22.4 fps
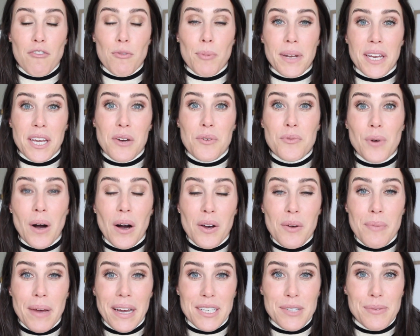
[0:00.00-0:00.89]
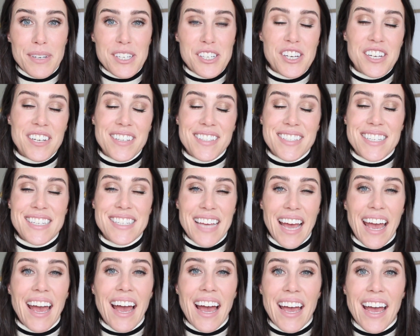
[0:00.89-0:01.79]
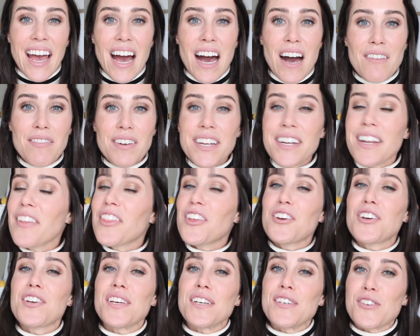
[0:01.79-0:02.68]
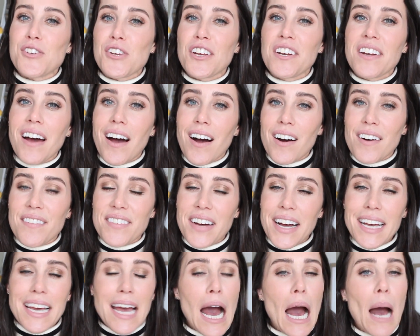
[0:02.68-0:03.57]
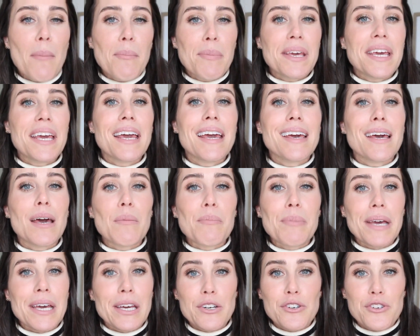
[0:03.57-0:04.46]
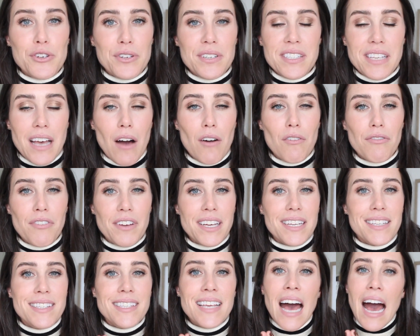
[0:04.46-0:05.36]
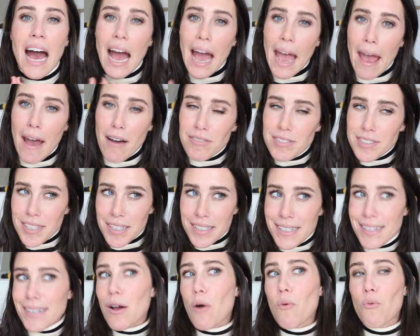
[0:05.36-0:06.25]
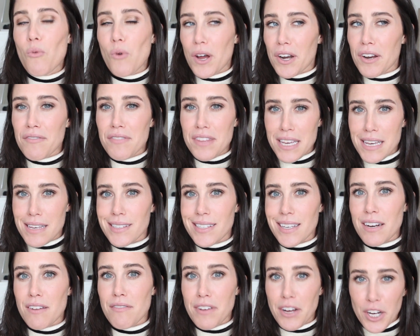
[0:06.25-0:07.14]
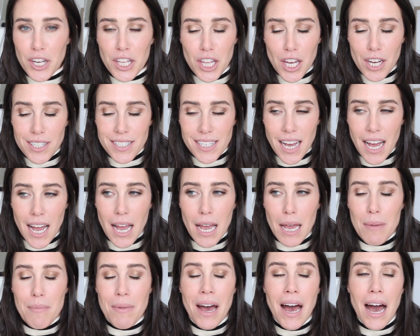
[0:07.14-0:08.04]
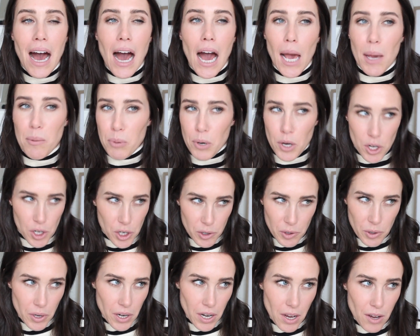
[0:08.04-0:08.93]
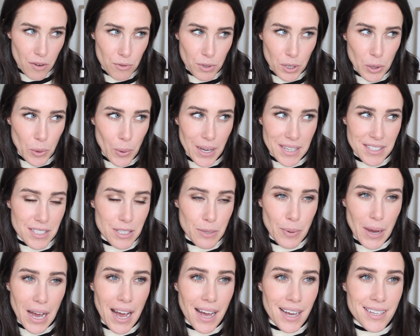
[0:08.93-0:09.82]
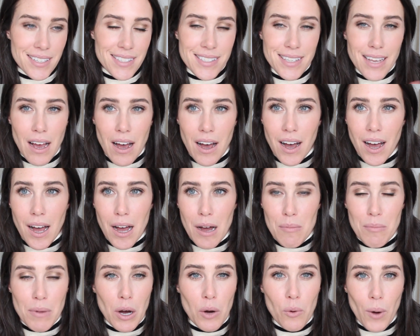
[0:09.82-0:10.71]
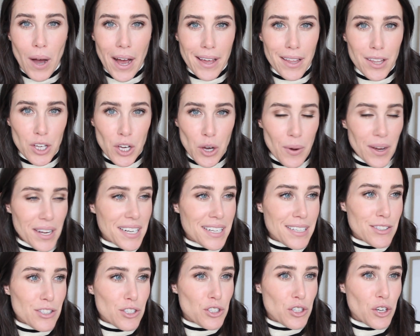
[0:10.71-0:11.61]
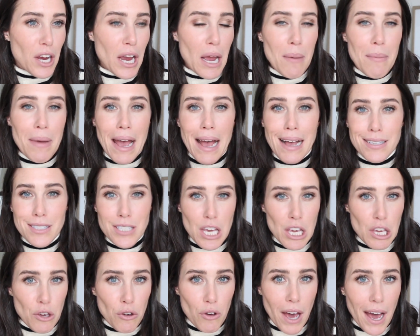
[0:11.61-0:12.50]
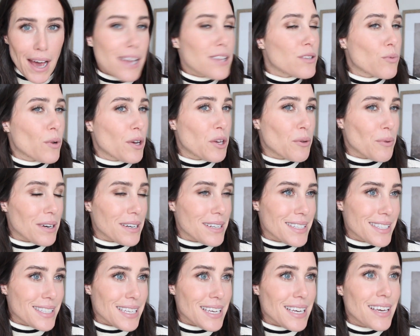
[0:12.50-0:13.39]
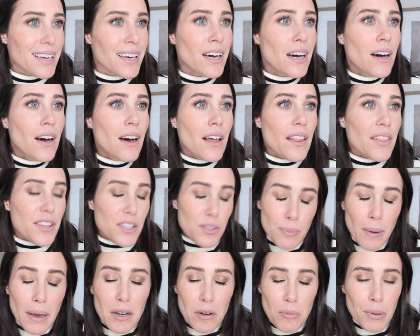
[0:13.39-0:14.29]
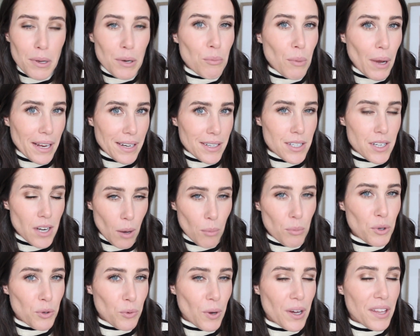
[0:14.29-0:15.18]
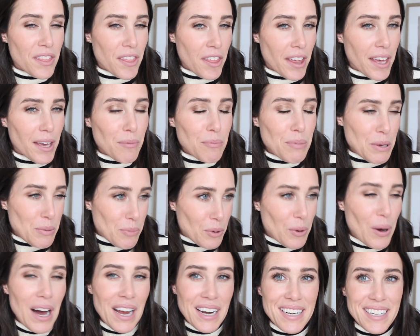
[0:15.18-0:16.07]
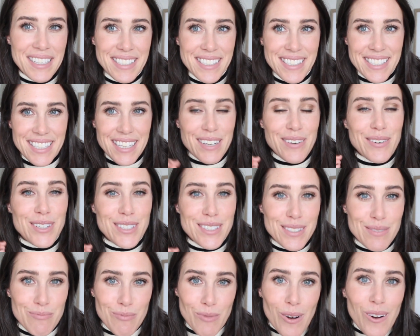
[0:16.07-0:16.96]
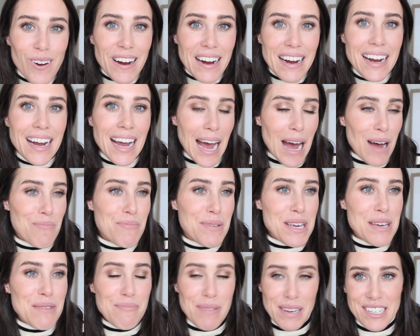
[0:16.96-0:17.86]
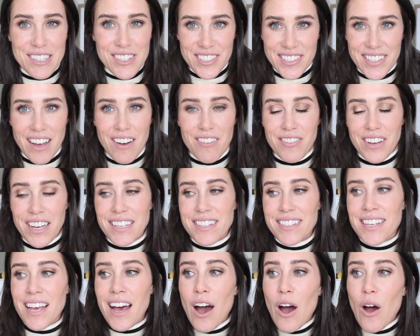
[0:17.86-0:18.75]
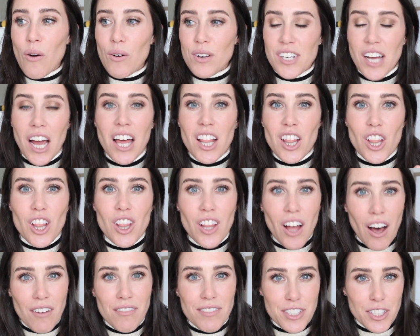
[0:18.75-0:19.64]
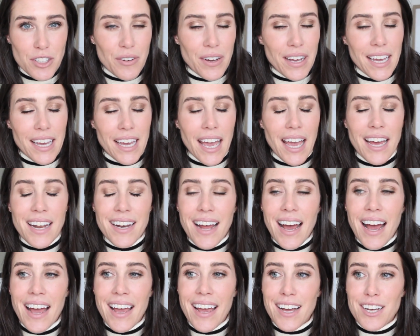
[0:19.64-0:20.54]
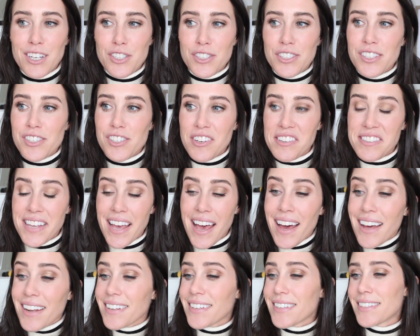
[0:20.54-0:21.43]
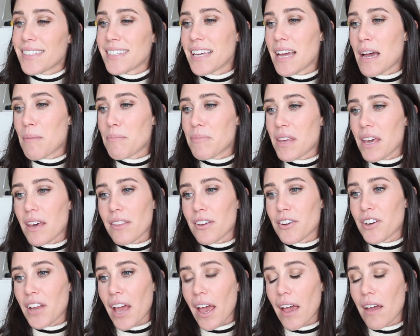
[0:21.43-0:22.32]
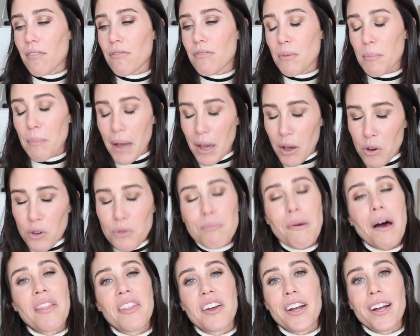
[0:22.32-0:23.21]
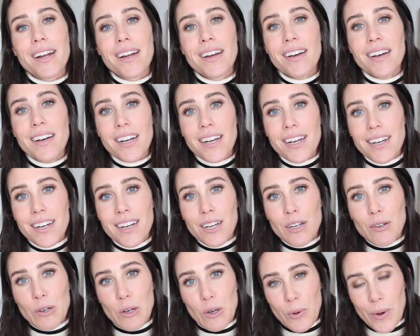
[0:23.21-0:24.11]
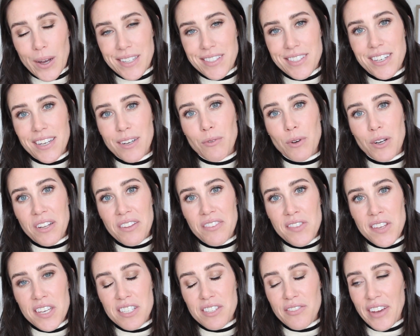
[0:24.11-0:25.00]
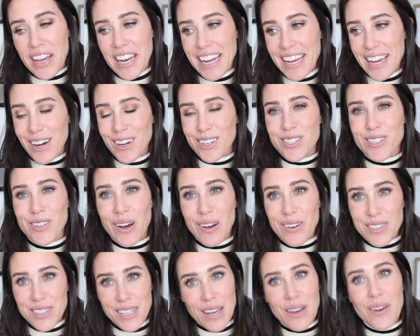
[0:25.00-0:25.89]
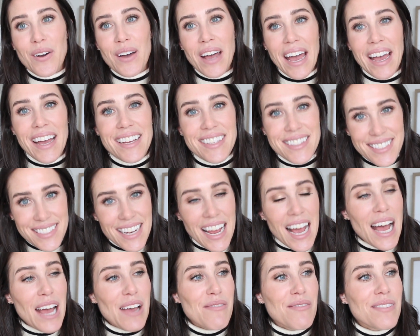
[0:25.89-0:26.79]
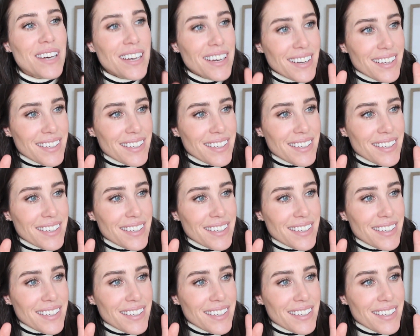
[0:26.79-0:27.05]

everybody, welcome back to my channel. Today I have another edition of copying Pinterest outfits. I haven't done one of these in a very long time. I put a request box a while ago on Instagram asking you guys what you wanted to see. This might have been my number one thing people wanted to see was more copying Pinterest outfits, which I love doing. And I actually just had a DM the other day from my own mother requesting one of these videos. So I was like, okay, it's time